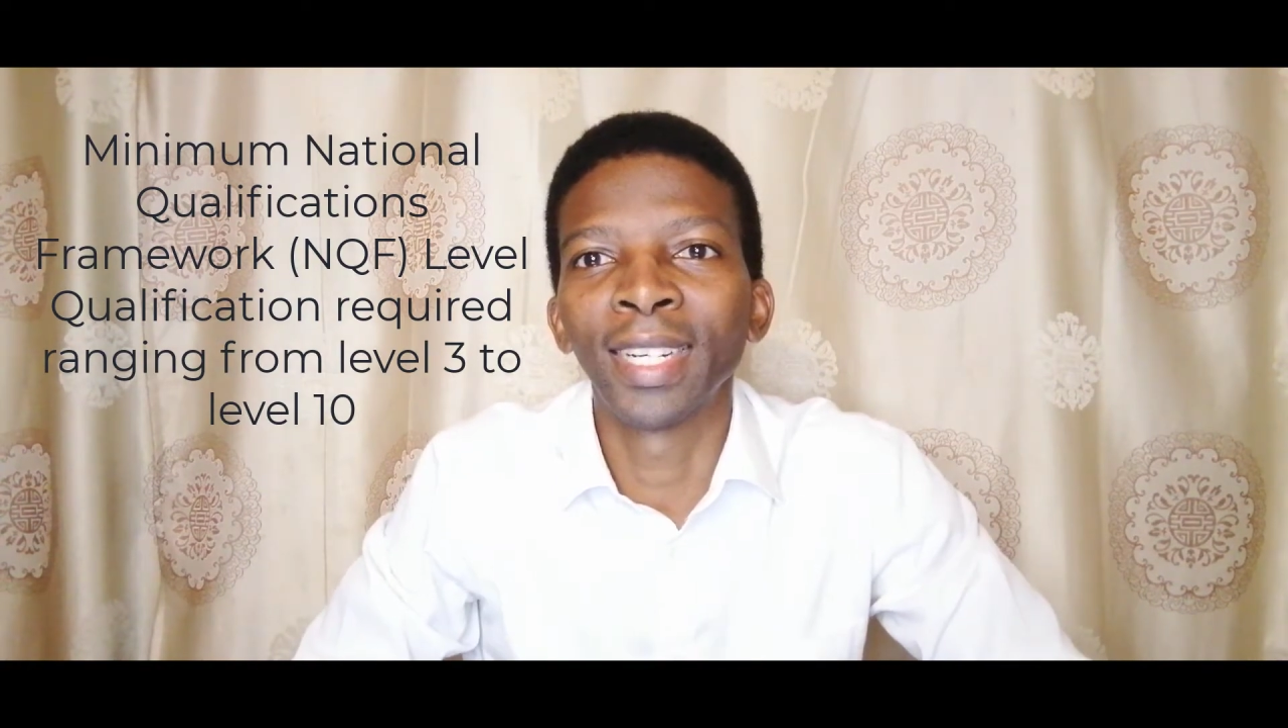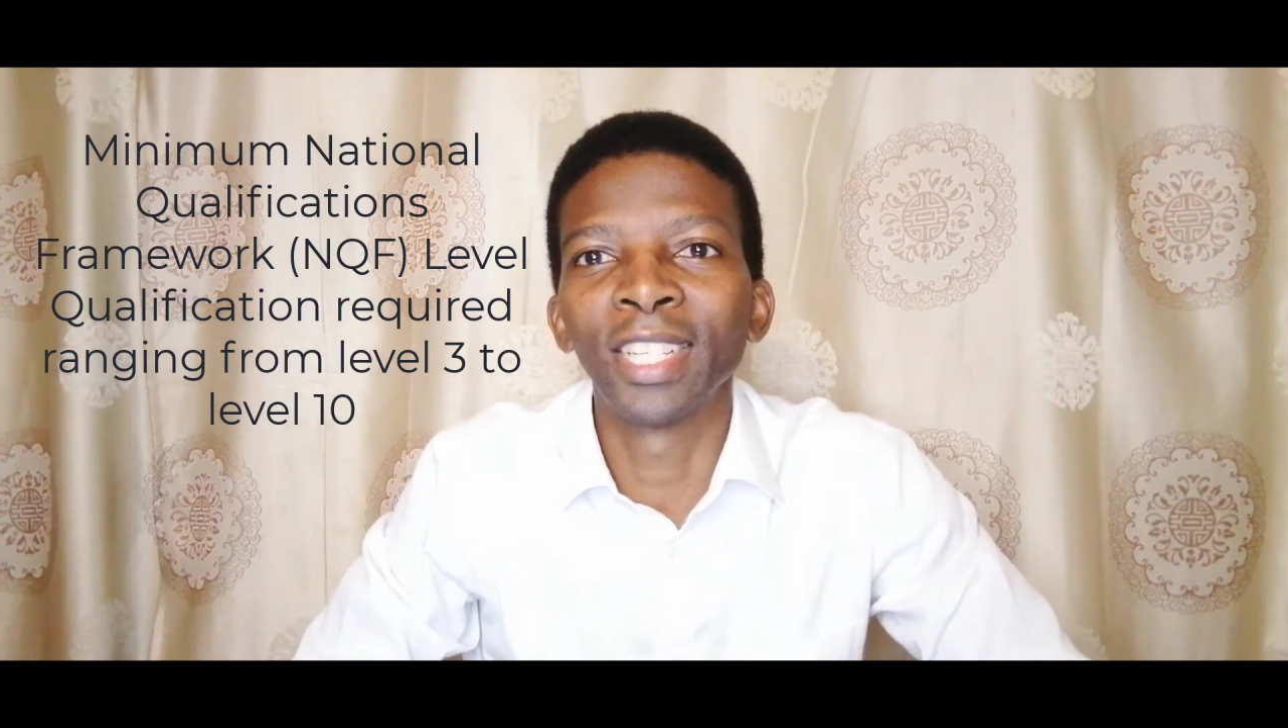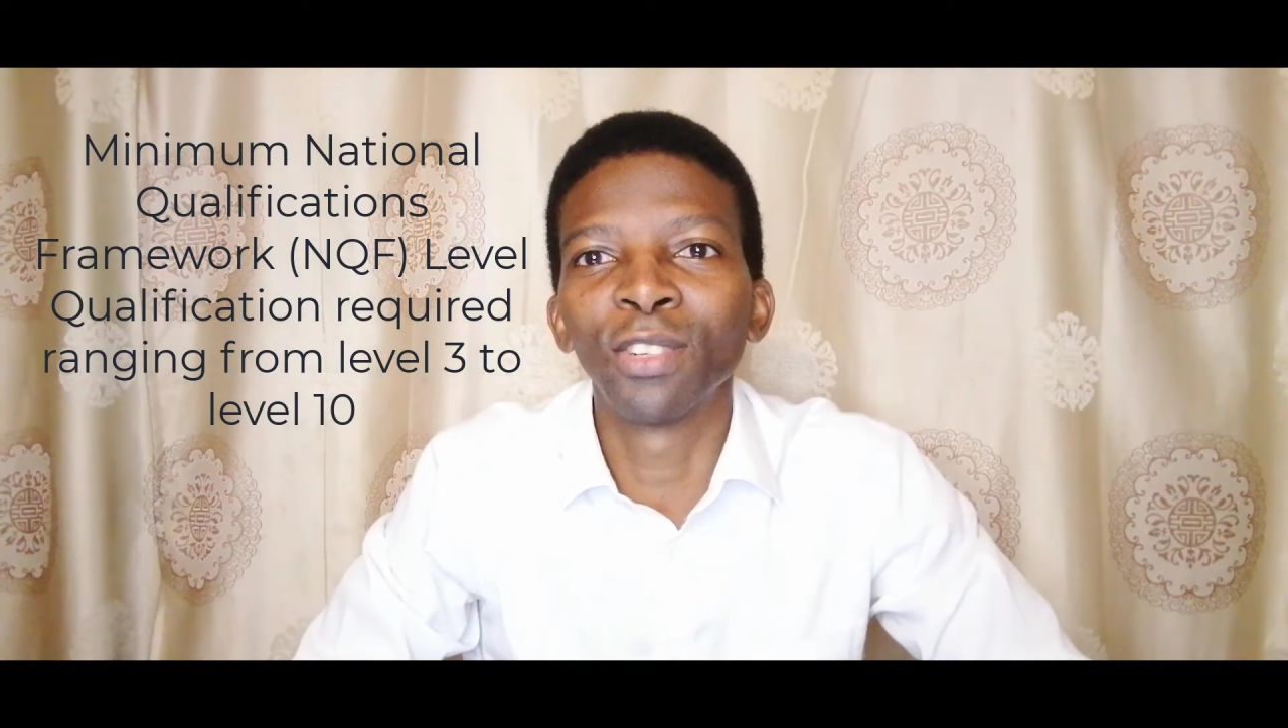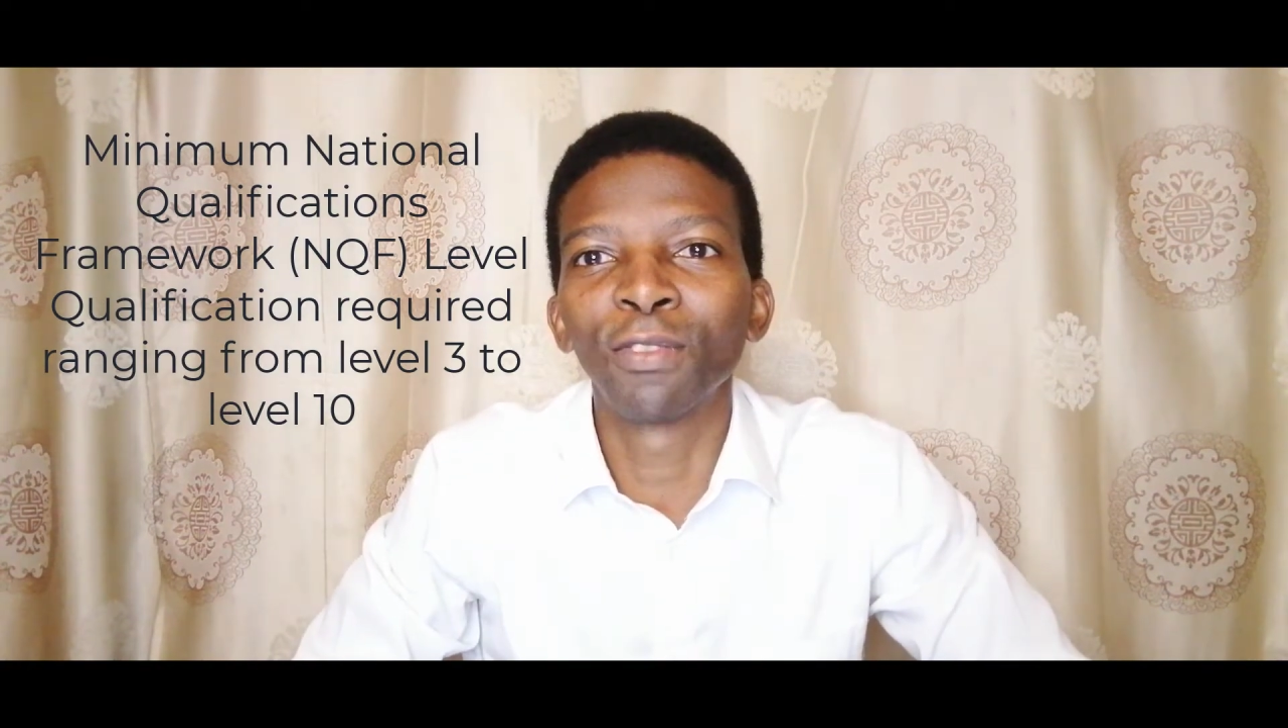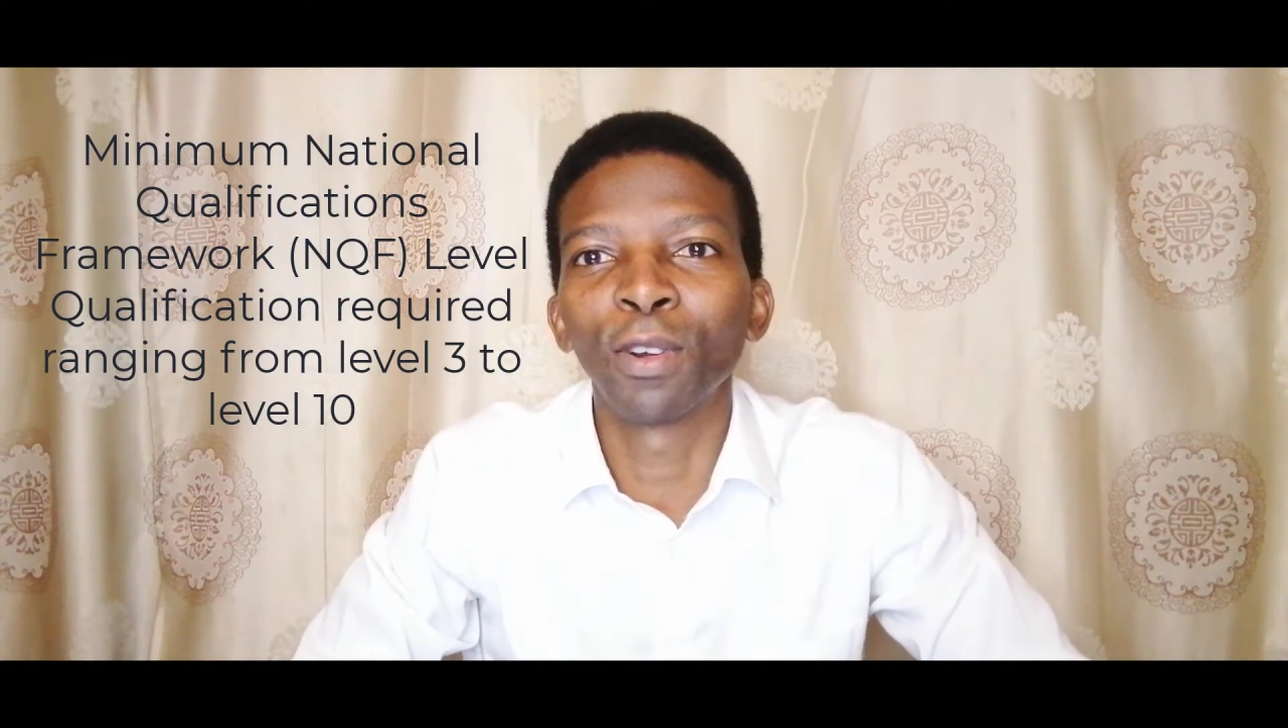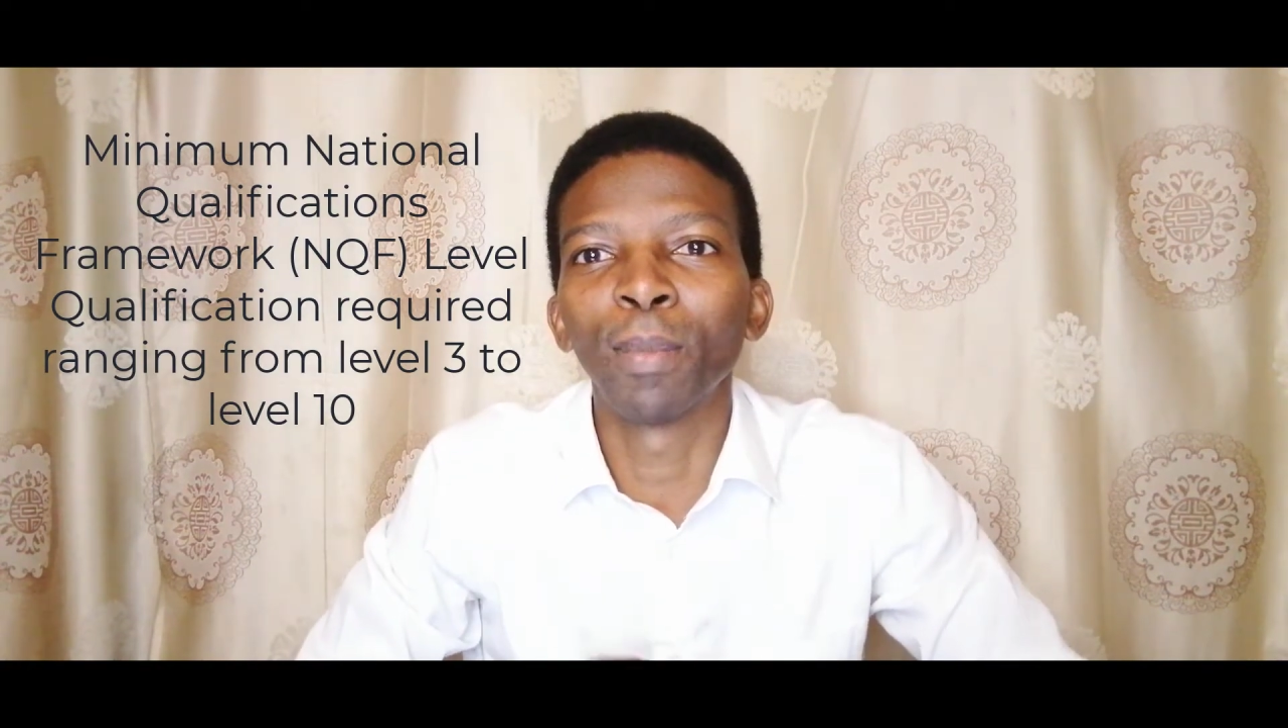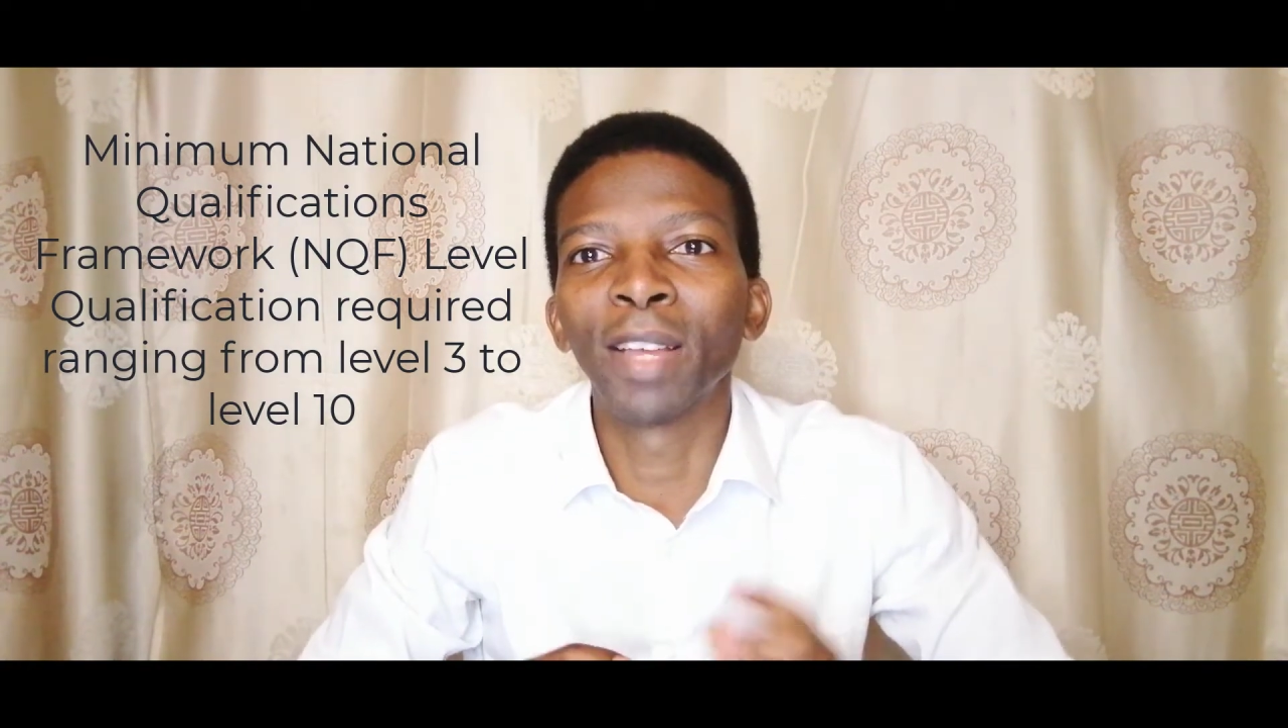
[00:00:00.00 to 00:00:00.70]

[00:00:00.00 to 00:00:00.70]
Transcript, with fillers: ranging from